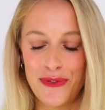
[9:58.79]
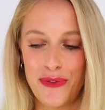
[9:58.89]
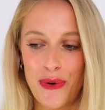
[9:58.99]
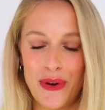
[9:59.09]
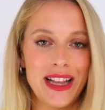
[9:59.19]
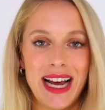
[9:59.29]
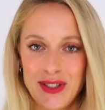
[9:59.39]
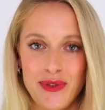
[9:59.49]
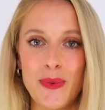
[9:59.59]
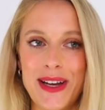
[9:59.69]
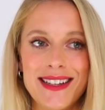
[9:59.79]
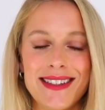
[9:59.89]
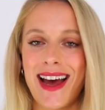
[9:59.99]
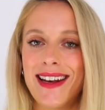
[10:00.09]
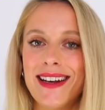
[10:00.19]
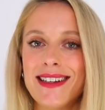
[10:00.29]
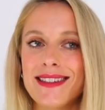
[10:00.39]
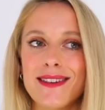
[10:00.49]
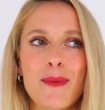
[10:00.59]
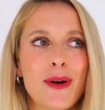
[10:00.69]
for the last few weeks and it
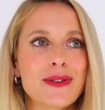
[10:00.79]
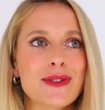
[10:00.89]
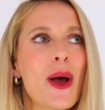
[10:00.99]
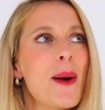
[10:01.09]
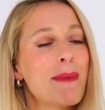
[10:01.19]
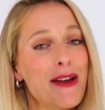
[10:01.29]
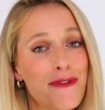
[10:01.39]
is amongst my